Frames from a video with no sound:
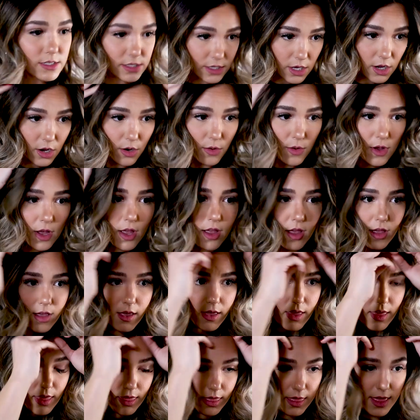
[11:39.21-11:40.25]
So
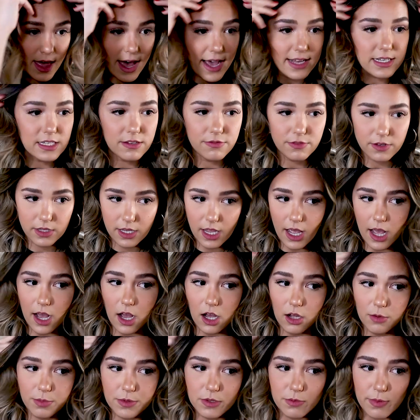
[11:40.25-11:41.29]
that definitely
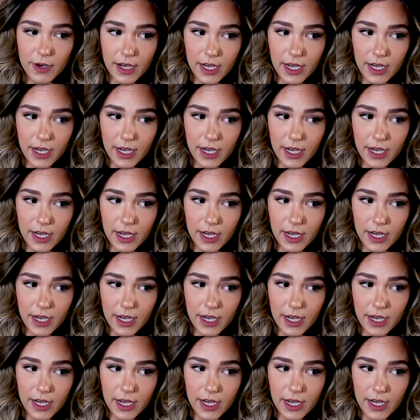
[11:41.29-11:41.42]
helped,